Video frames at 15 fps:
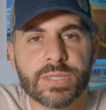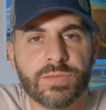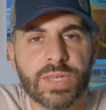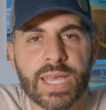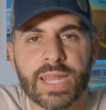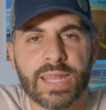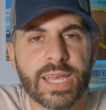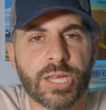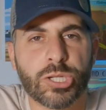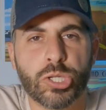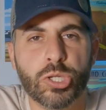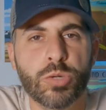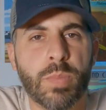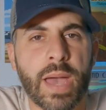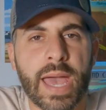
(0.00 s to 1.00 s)
If you get like a
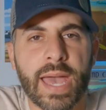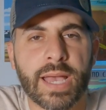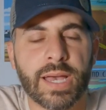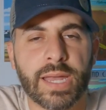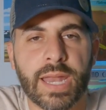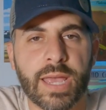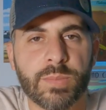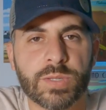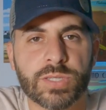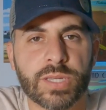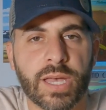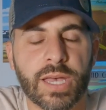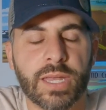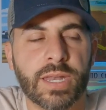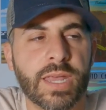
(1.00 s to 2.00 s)
2-pack on Amazon,
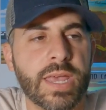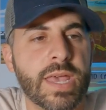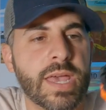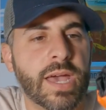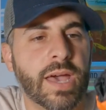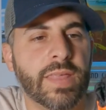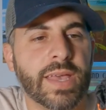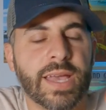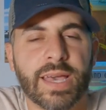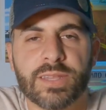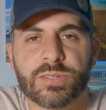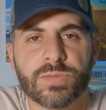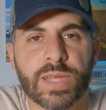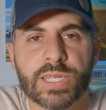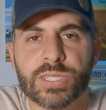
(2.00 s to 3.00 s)
I think I got
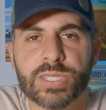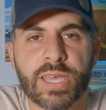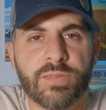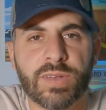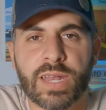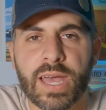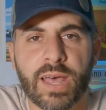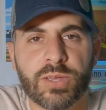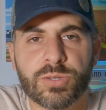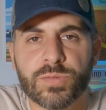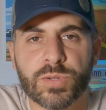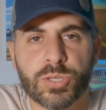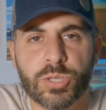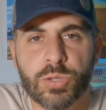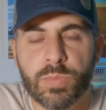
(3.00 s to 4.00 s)
this for like $7 for
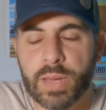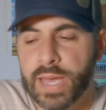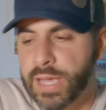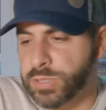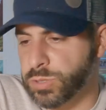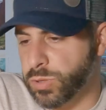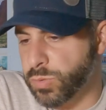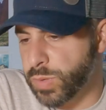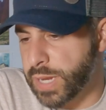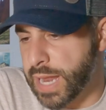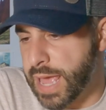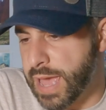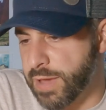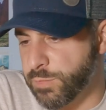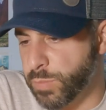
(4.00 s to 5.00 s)
a 2-pack, so
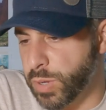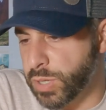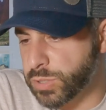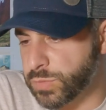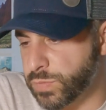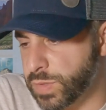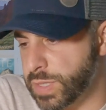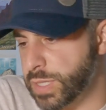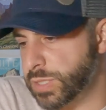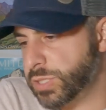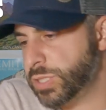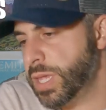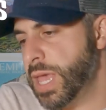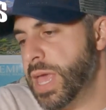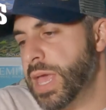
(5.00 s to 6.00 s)
$3.50 for
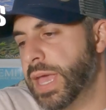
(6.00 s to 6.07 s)
this,